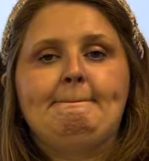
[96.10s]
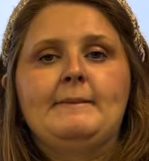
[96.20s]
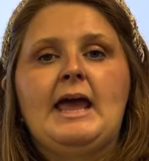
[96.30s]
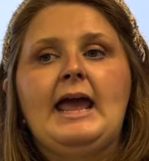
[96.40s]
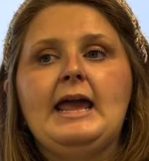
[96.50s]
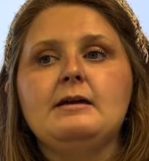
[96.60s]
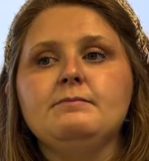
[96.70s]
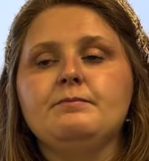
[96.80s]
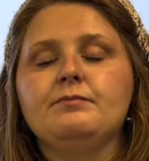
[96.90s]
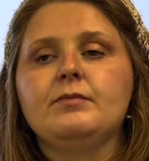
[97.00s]
hey,
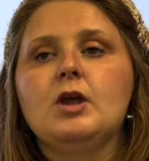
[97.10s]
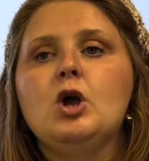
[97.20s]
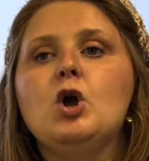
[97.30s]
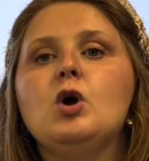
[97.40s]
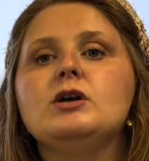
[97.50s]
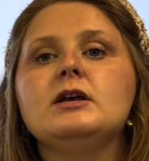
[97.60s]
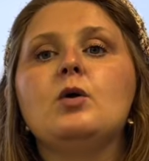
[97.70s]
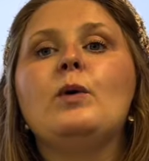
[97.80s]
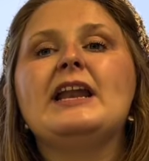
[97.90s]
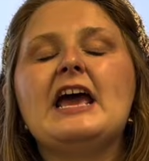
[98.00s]

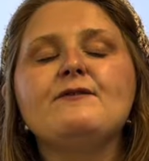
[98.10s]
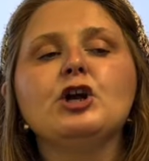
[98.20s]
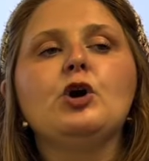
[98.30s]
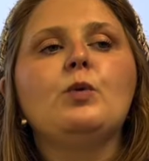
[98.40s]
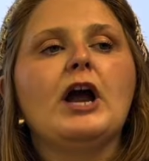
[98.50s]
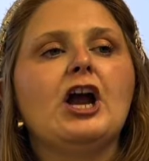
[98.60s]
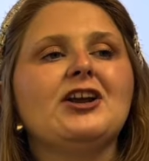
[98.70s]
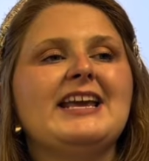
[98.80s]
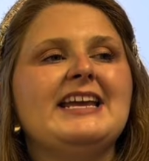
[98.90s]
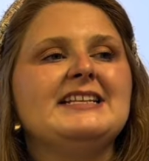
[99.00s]
whenever a
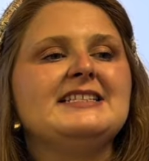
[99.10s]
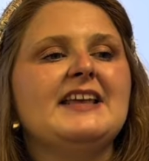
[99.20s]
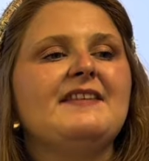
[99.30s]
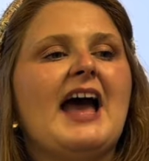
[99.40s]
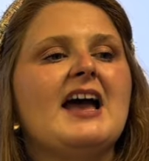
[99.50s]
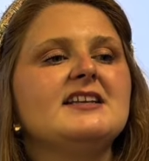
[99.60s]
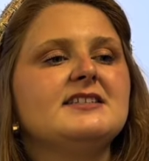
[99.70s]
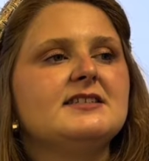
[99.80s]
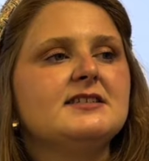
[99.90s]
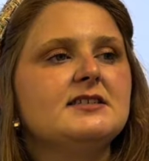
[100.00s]
word ends in that
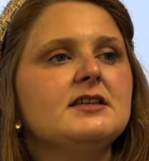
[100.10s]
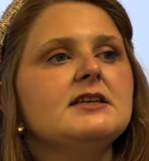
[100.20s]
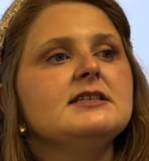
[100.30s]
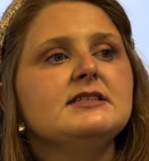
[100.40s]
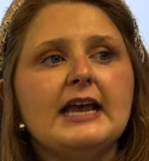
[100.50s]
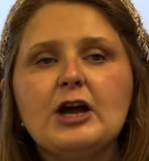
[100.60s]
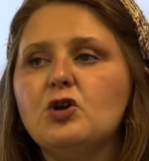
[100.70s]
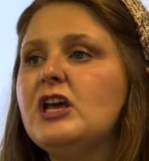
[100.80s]
sound,